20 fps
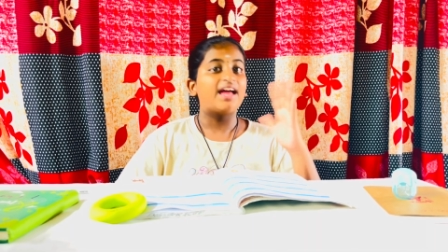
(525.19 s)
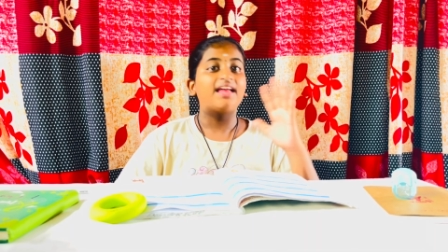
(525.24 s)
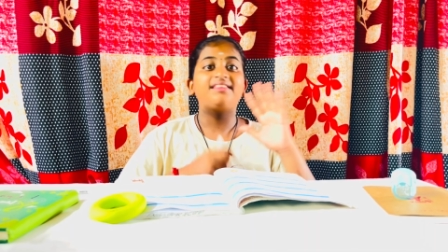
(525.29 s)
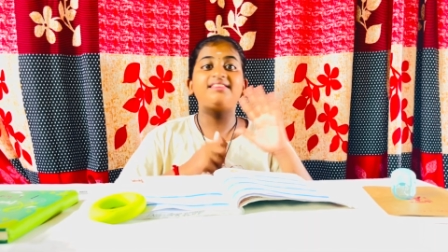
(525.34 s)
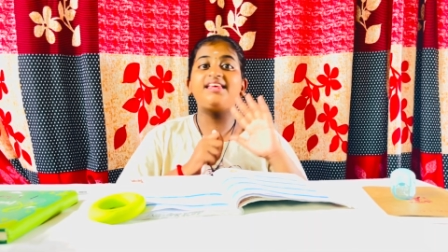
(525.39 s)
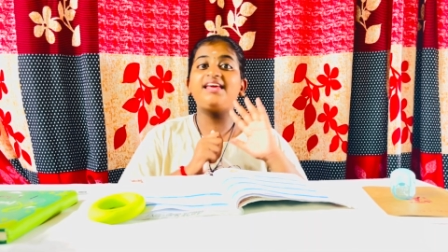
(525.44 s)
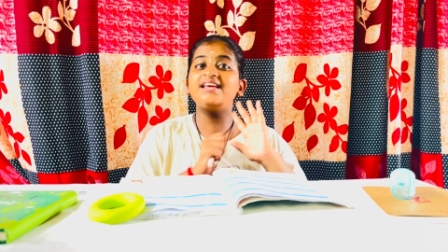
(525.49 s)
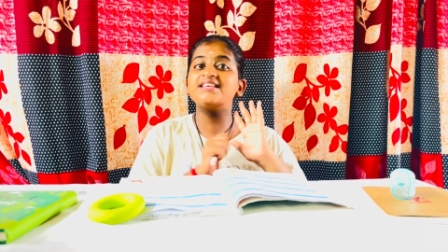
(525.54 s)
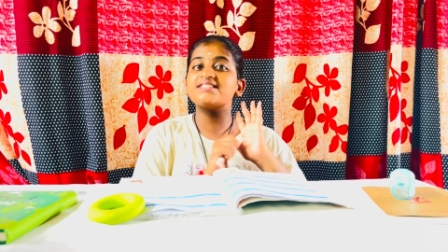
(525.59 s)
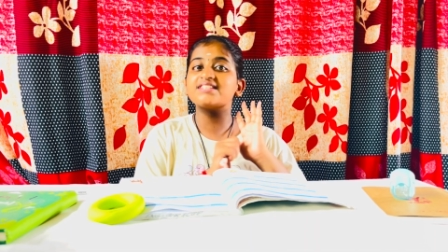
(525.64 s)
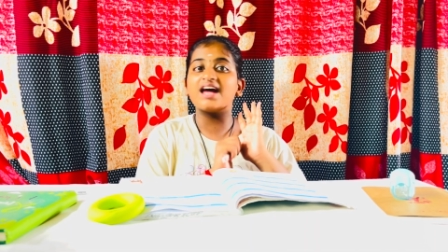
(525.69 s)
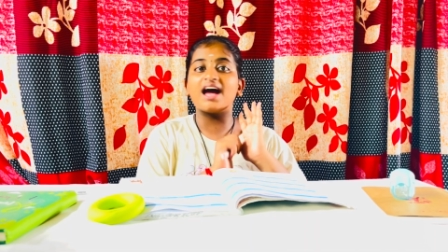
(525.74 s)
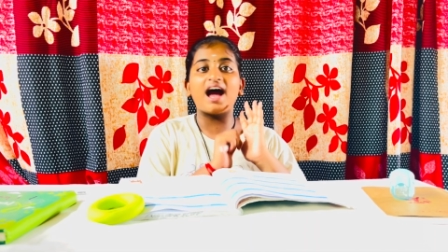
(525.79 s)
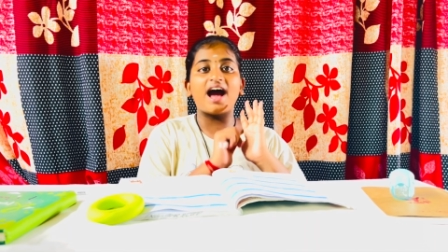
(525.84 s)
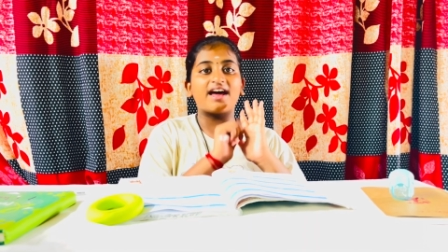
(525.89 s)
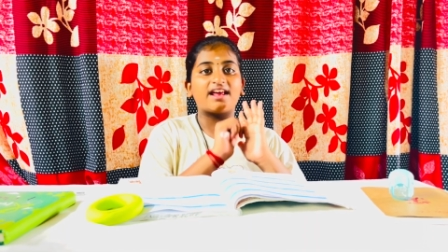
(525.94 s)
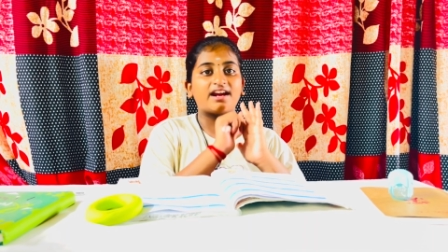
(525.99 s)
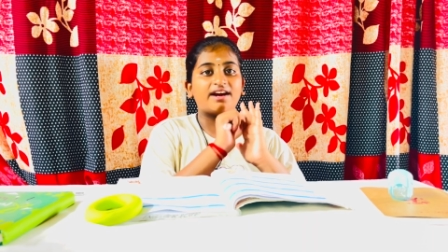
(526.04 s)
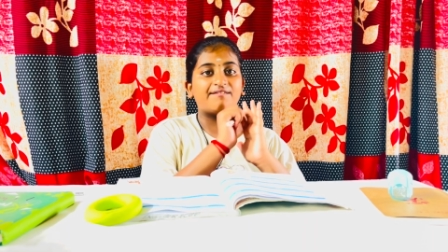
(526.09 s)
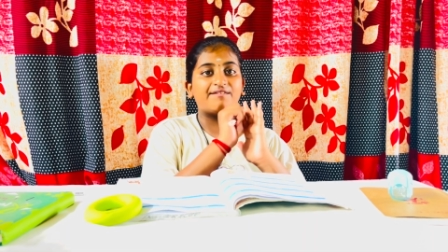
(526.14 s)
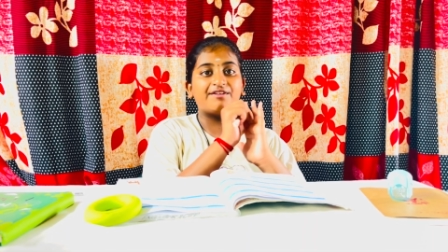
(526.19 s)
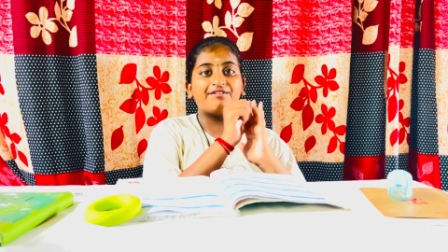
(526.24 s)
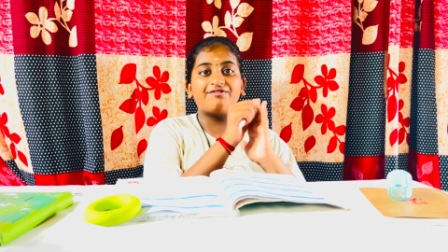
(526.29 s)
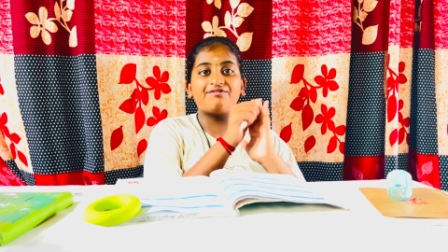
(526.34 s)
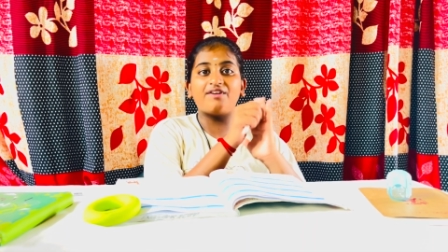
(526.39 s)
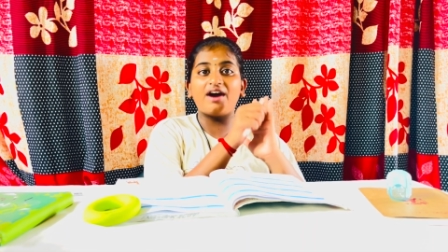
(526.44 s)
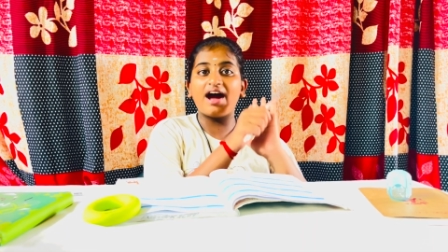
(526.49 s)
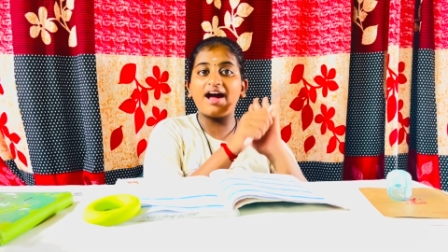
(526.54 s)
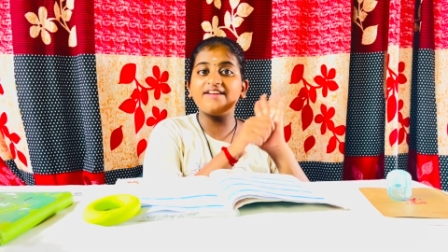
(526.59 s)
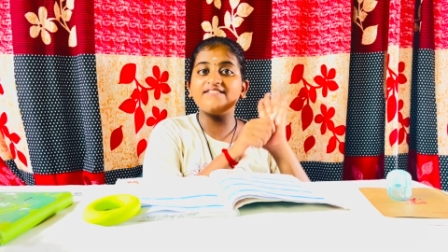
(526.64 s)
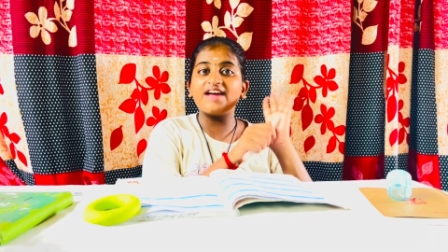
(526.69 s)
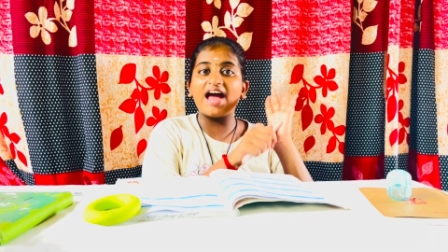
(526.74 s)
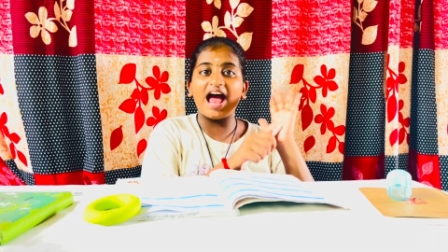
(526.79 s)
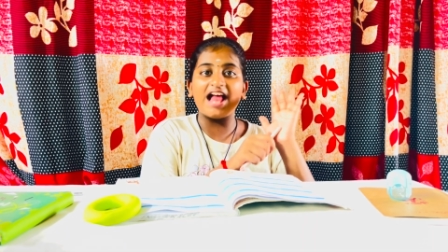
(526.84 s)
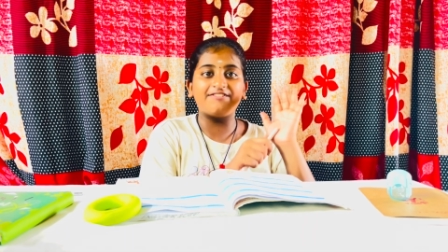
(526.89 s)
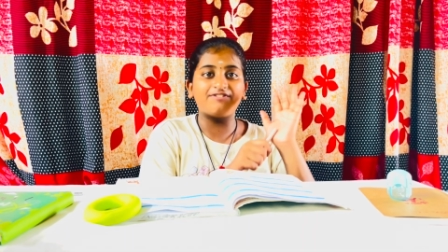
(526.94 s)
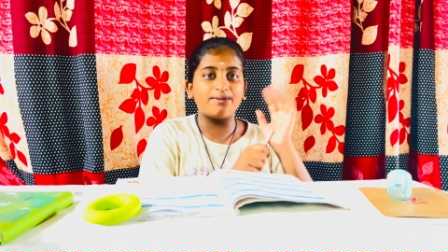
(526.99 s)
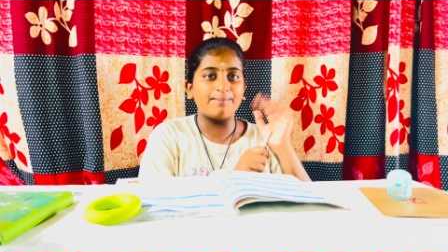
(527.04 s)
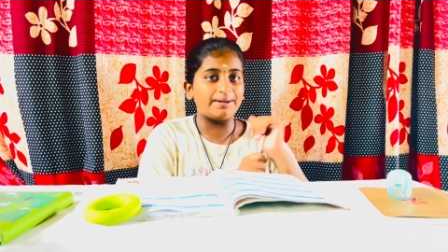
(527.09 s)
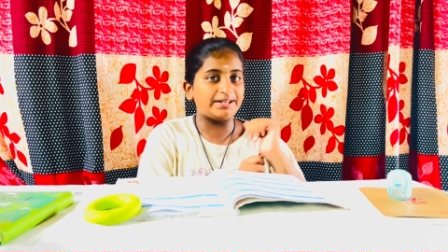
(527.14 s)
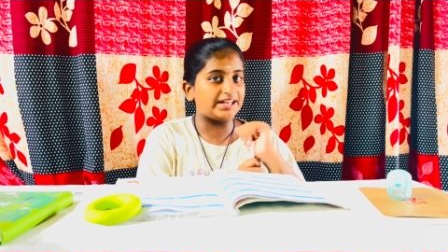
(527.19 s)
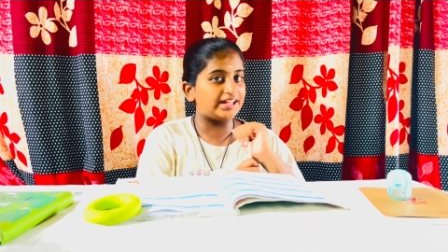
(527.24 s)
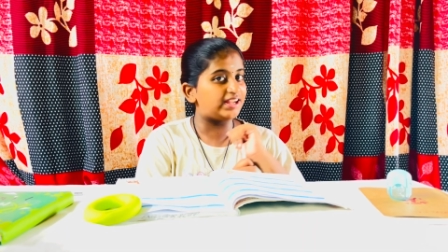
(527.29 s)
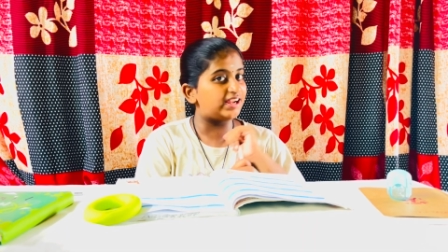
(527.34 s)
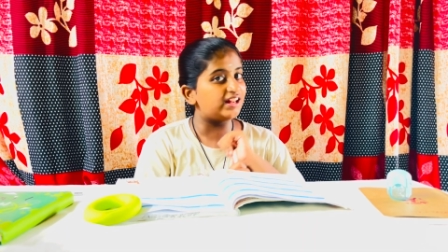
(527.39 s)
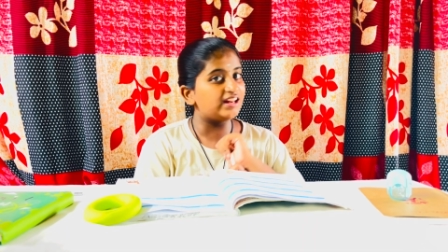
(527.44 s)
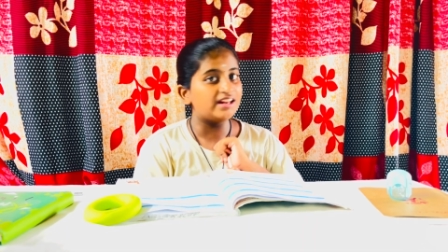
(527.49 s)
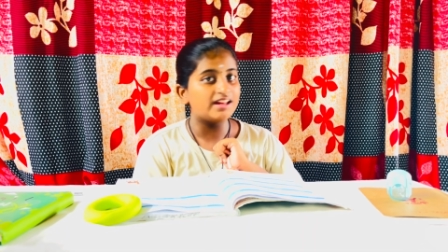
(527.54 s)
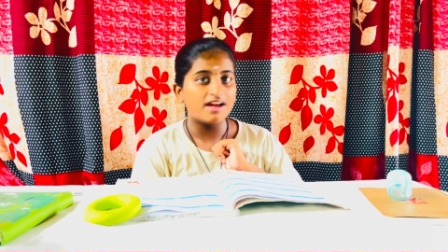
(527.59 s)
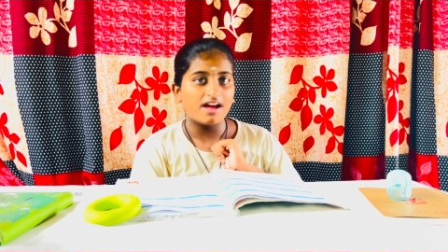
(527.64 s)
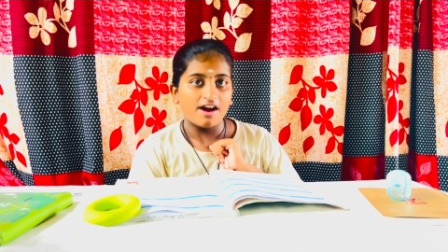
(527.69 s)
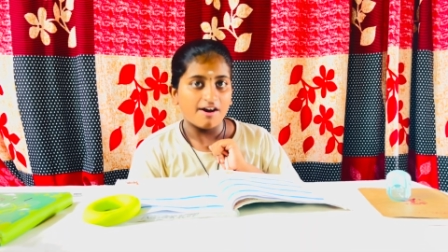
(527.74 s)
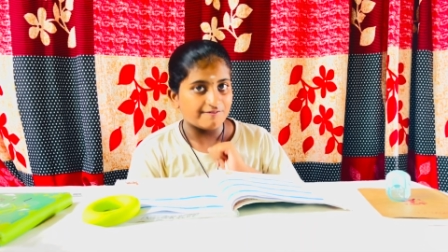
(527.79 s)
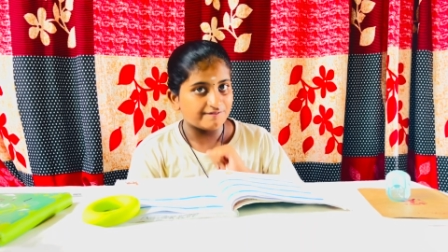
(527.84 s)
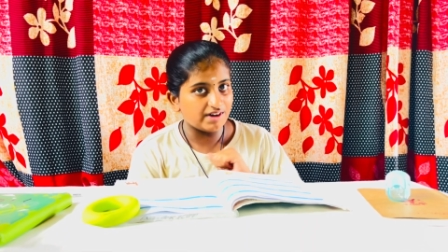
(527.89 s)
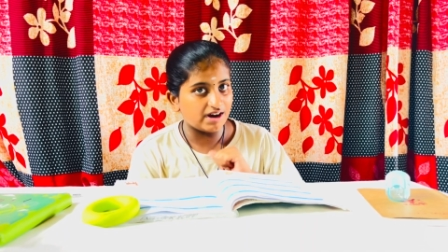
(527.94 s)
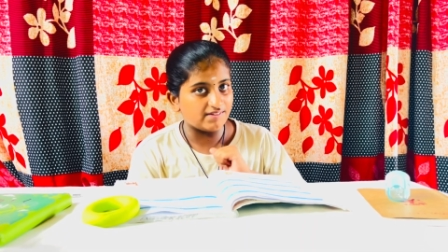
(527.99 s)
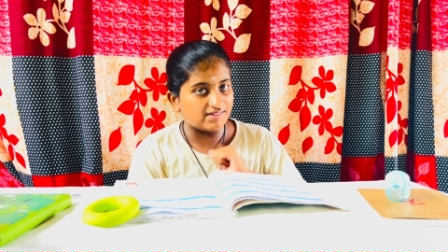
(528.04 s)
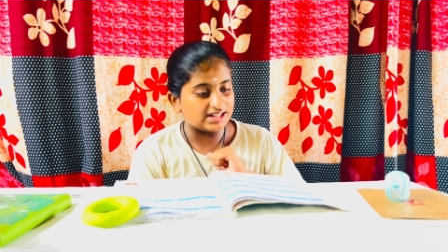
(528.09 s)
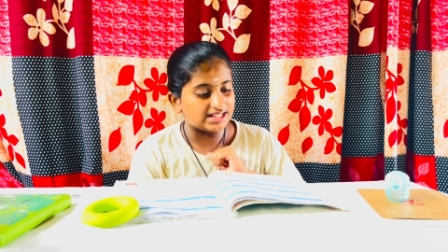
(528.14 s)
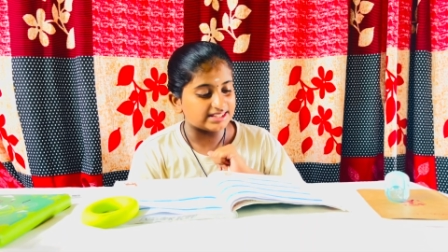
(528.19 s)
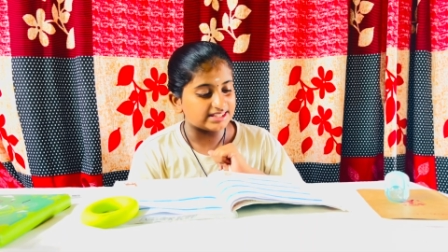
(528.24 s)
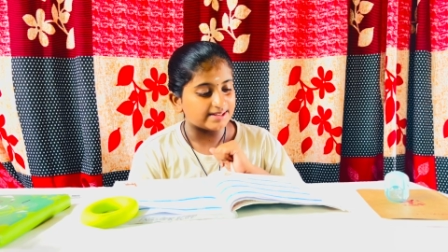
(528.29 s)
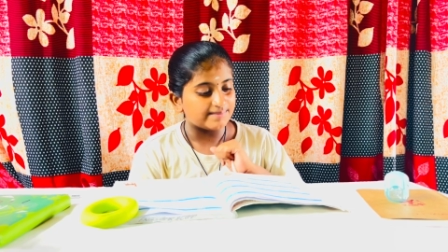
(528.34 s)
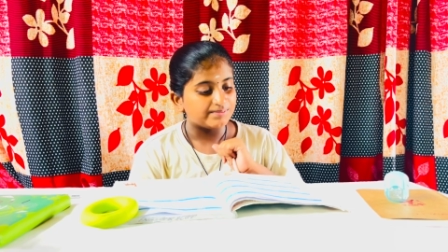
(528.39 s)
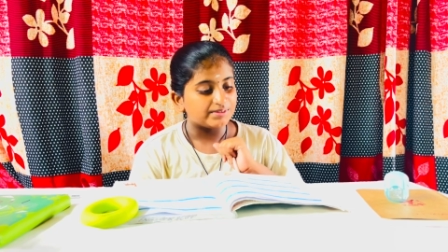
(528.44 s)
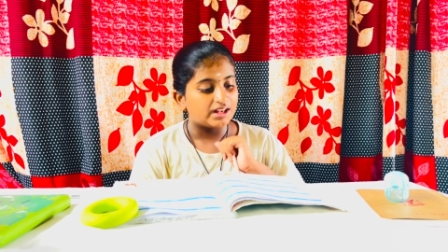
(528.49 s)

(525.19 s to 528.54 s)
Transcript: These are our 5 alphabetical vowels.